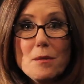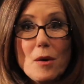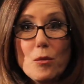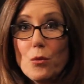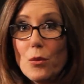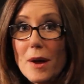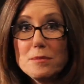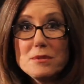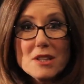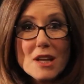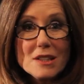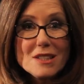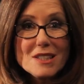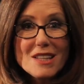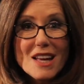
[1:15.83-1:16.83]

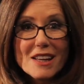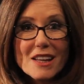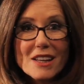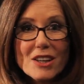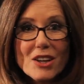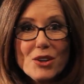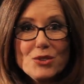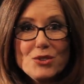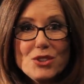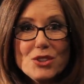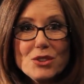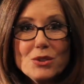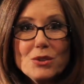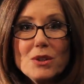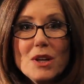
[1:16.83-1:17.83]
websites they can go
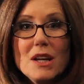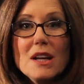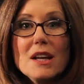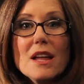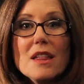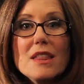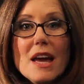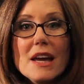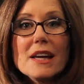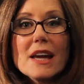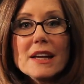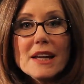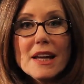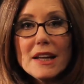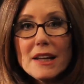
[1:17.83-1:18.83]
to, they
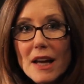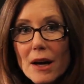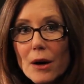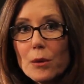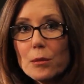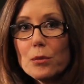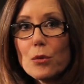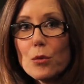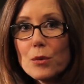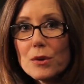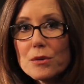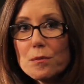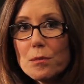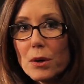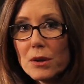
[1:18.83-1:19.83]
can get help
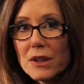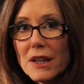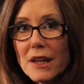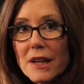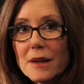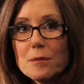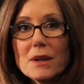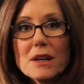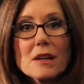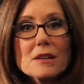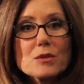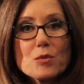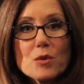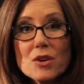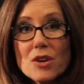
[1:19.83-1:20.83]
with bullying
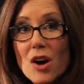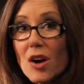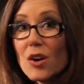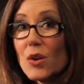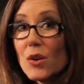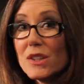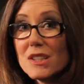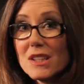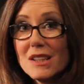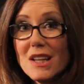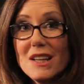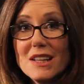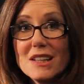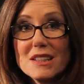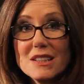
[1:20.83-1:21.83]
because we're not going to
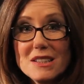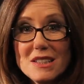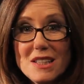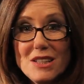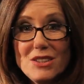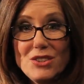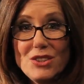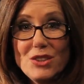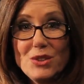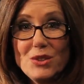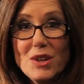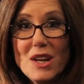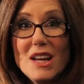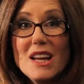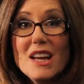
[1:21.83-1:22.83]
let it continue.
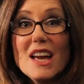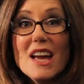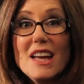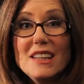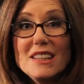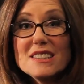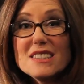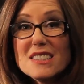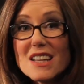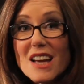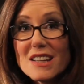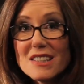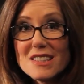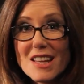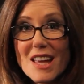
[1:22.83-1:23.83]
And it
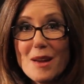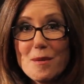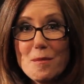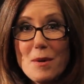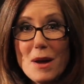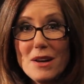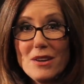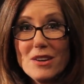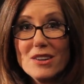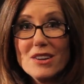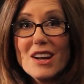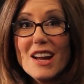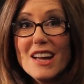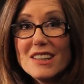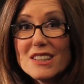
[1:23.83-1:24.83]
does get better,
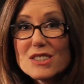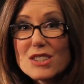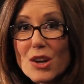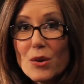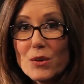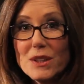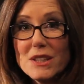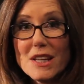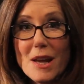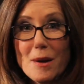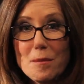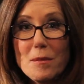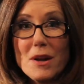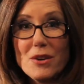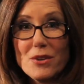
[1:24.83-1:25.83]
and it's going to
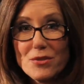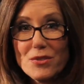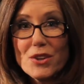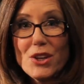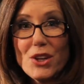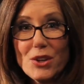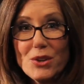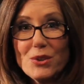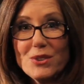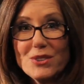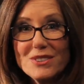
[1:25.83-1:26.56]
get better for you.